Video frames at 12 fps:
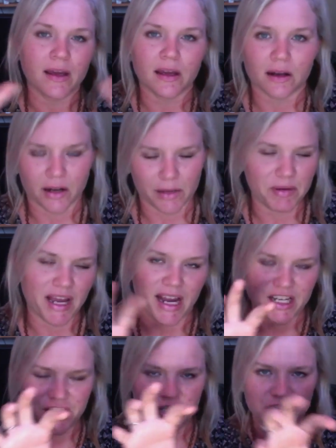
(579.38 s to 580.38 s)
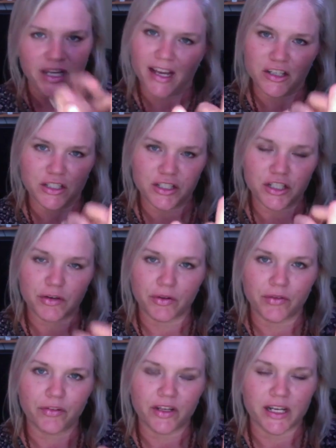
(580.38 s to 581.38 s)
It'd be IgG actually, generally
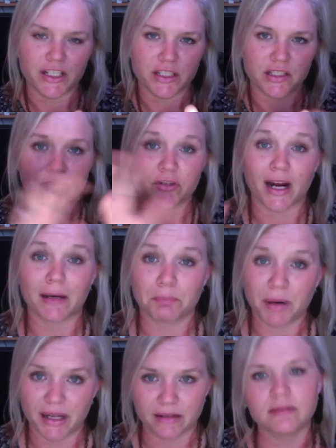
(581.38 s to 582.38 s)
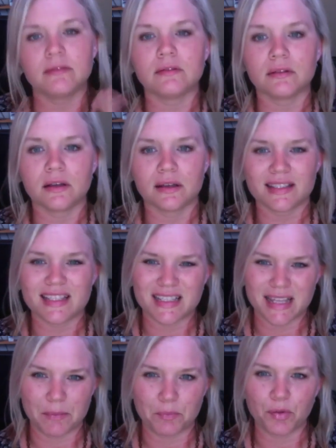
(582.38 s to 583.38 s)
for the digestive tract, but it's the
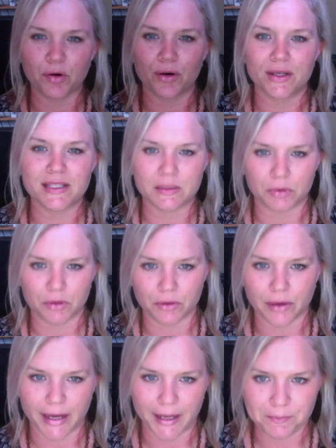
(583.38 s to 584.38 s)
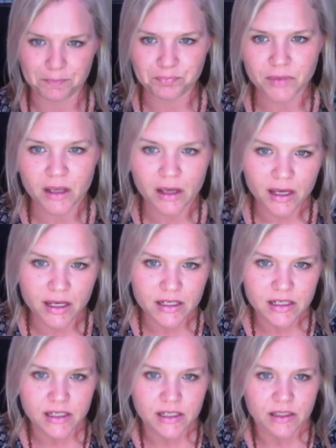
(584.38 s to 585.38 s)
same principle, okay?
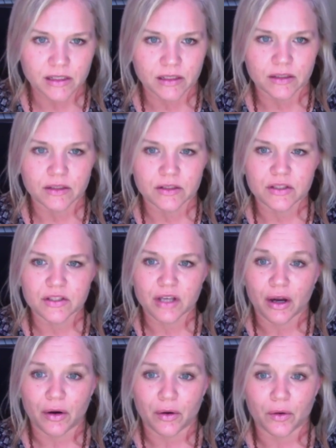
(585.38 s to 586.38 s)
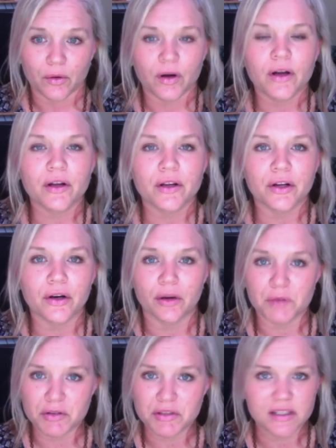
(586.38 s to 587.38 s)
So your
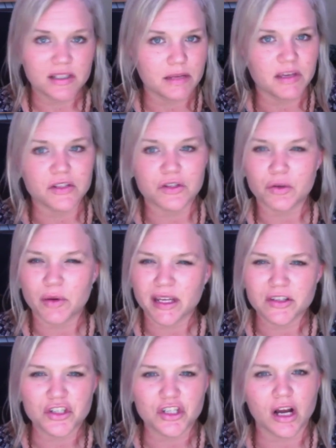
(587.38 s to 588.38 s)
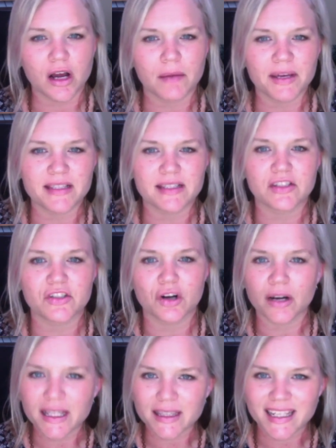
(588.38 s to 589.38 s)
immune system is doing its job. It's
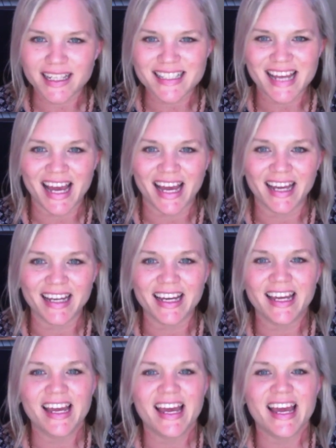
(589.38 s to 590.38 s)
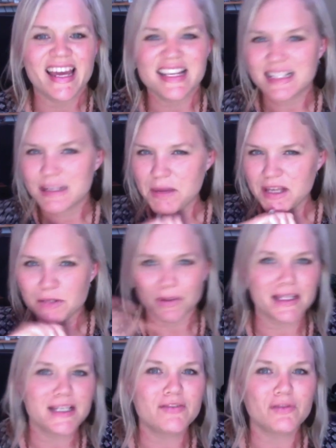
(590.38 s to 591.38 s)
starting the attack. Histamine's
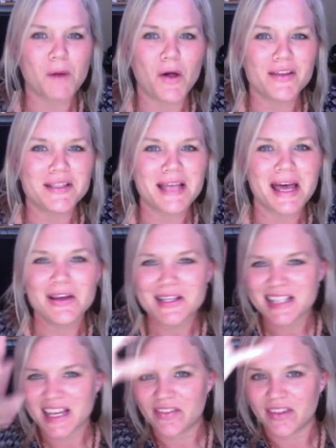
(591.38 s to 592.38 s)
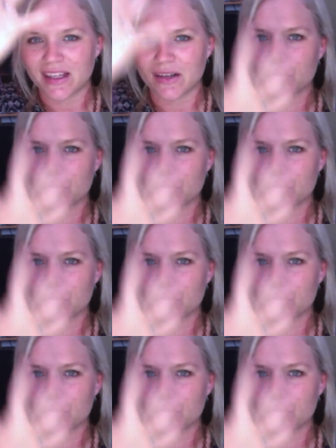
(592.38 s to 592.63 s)
released from all the cells, and then